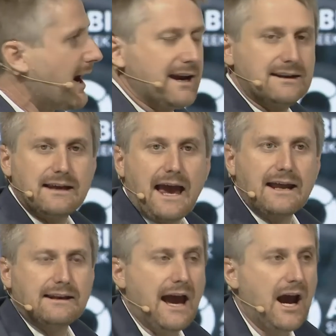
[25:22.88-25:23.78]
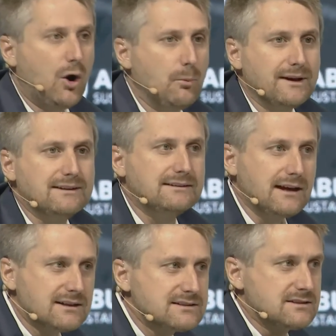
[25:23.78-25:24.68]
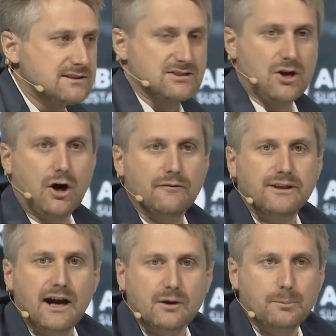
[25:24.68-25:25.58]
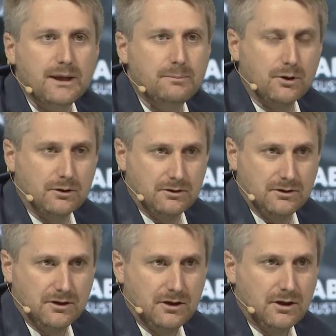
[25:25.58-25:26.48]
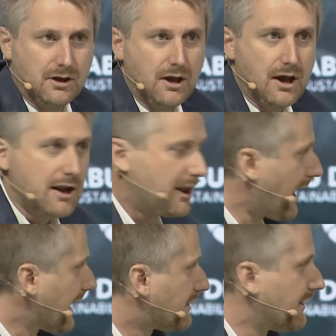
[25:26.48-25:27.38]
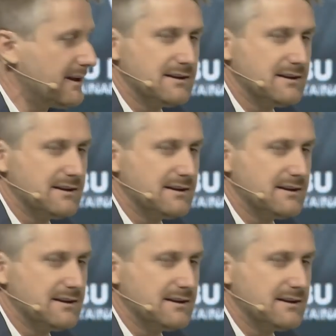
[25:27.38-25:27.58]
find and help dozens of young people like